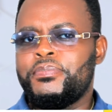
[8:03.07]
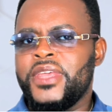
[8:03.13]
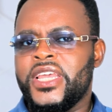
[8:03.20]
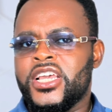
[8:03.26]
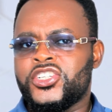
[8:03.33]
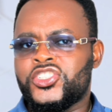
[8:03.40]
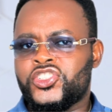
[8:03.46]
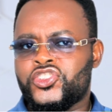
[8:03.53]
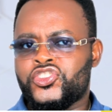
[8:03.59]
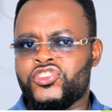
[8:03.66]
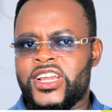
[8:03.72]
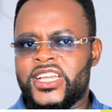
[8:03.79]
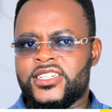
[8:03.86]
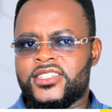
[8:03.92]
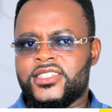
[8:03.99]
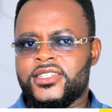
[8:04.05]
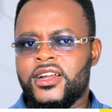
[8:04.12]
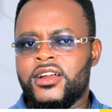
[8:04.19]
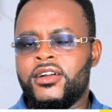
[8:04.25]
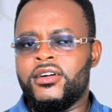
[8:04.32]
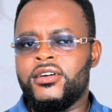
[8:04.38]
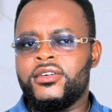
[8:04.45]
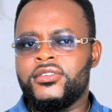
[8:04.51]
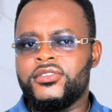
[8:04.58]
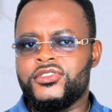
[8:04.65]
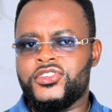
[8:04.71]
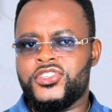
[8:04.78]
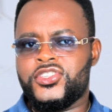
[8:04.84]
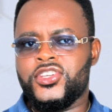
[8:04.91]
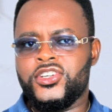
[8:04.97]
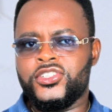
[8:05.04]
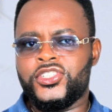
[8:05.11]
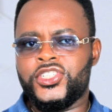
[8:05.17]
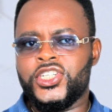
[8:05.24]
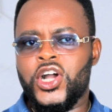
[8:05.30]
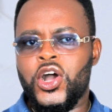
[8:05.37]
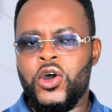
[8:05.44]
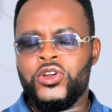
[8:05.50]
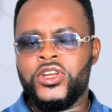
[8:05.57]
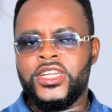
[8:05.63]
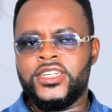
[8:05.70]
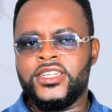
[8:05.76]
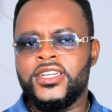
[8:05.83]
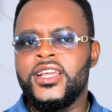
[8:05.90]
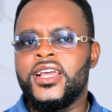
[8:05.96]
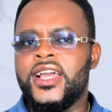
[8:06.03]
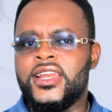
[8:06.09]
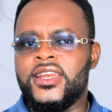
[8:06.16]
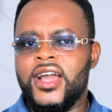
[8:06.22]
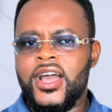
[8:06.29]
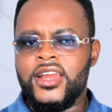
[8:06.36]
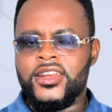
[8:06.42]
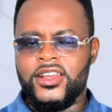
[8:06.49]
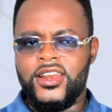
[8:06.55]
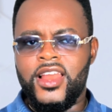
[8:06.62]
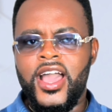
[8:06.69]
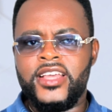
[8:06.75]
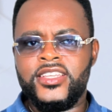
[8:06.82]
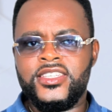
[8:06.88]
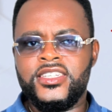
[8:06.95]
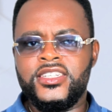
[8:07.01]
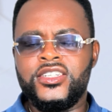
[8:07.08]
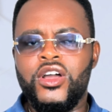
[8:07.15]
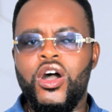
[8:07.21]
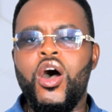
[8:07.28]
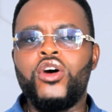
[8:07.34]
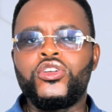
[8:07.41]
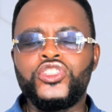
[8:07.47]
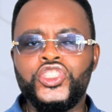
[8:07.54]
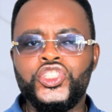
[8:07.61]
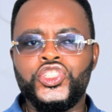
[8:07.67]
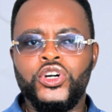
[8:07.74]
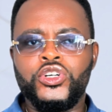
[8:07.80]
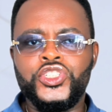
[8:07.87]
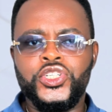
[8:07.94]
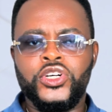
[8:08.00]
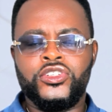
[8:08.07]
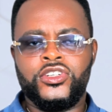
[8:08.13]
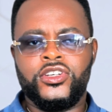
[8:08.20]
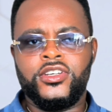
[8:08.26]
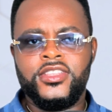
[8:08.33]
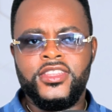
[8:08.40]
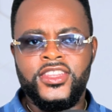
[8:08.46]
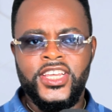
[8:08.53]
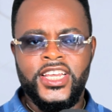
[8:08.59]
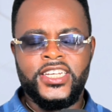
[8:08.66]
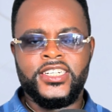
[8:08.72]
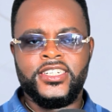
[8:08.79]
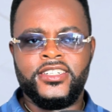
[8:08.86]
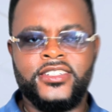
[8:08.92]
biggest strengths are research, audit, and analyzing unstructured data.